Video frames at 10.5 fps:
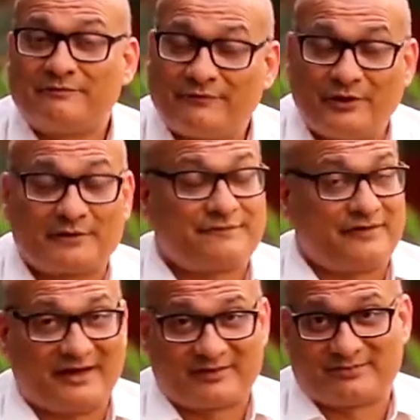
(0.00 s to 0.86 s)
for
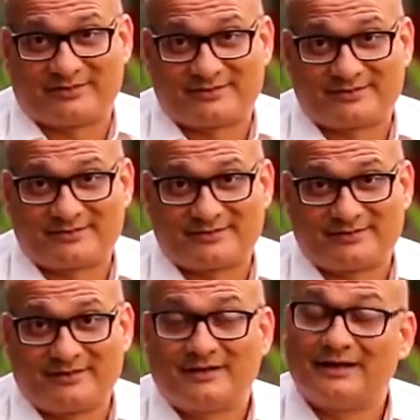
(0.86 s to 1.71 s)
farmers,
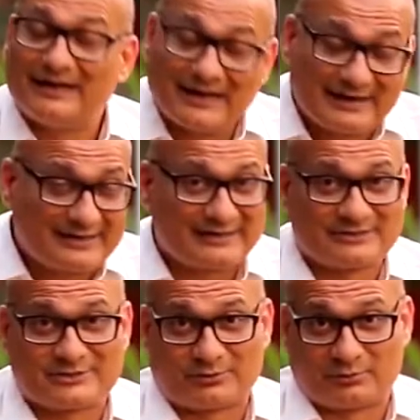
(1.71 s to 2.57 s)

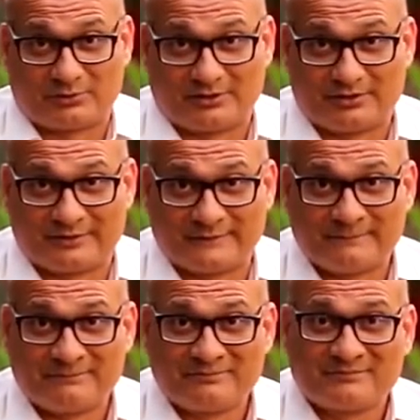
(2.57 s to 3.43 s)
agriculture world,
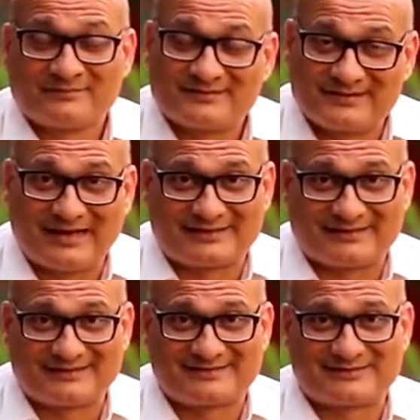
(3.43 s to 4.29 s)
that
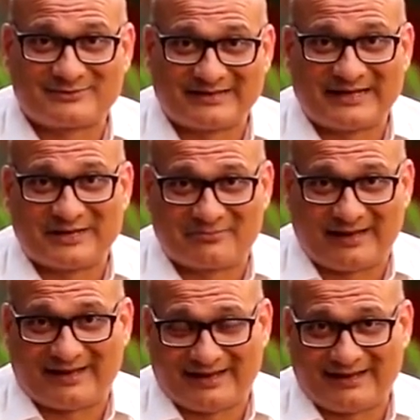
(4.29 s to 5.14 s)
is today in my